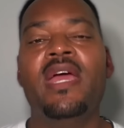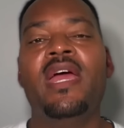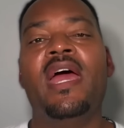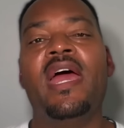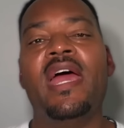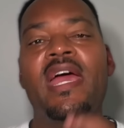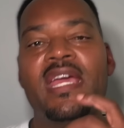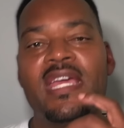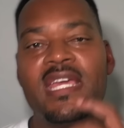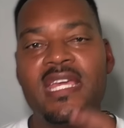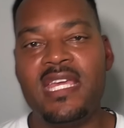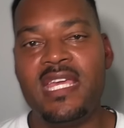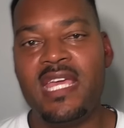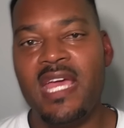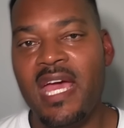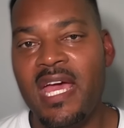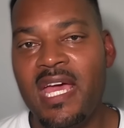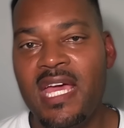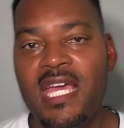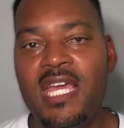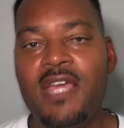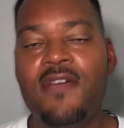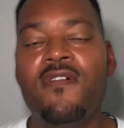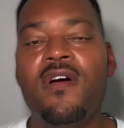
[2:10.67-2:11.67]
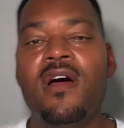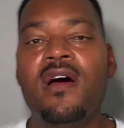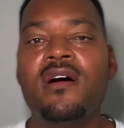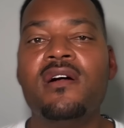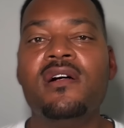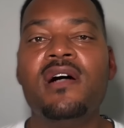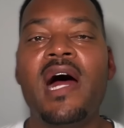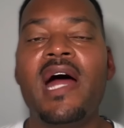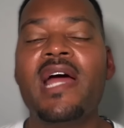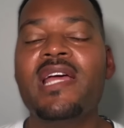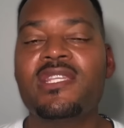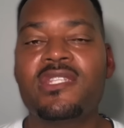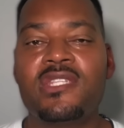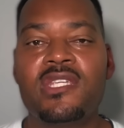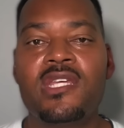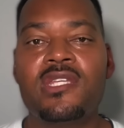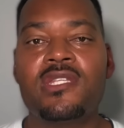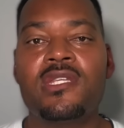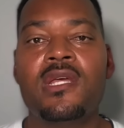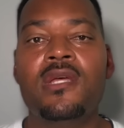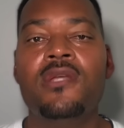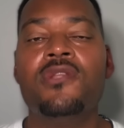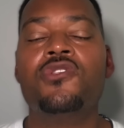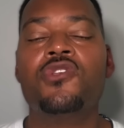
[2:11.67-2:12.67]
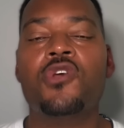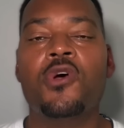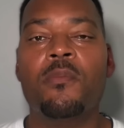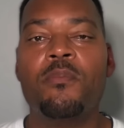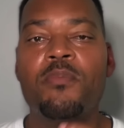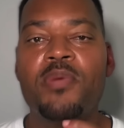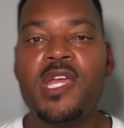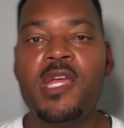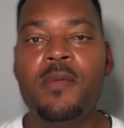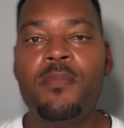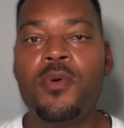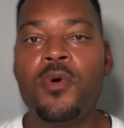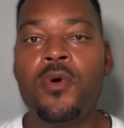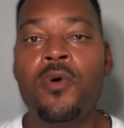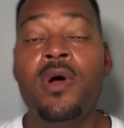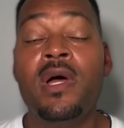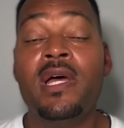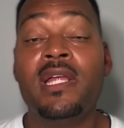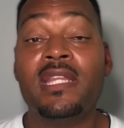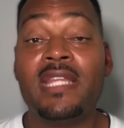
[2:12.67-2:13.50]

and gave license to people